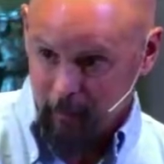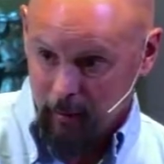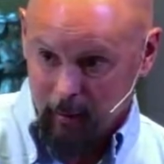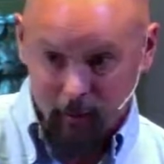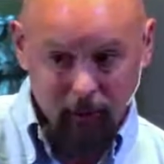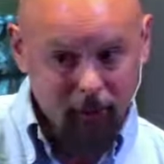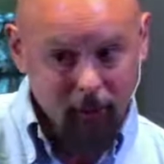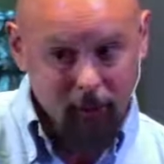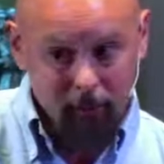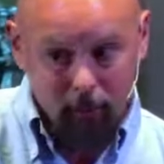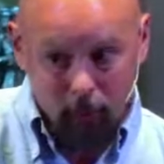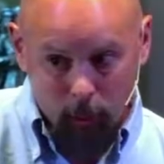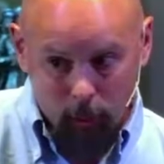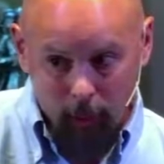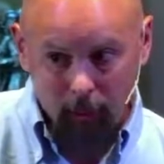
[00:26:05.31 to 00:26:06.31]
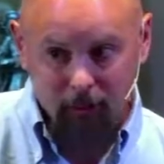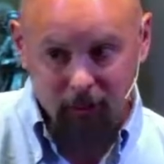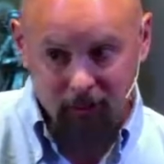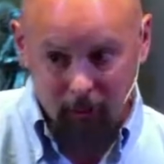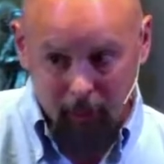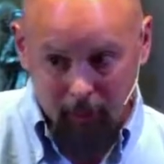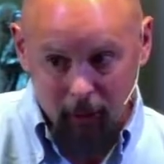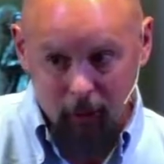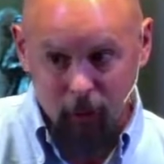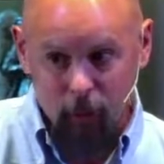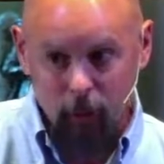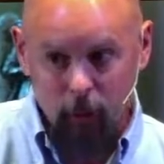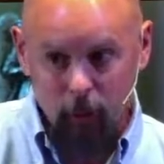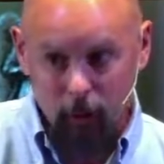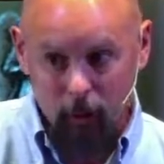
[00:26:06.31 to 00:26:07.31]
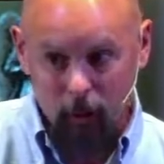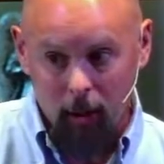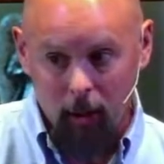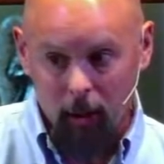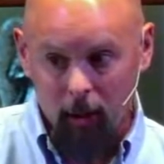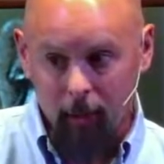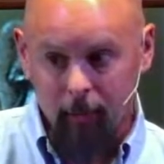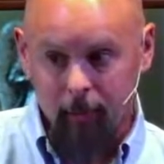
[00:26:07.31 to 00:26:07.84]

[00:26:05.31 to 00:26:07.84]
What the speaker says: That's an important spiritual law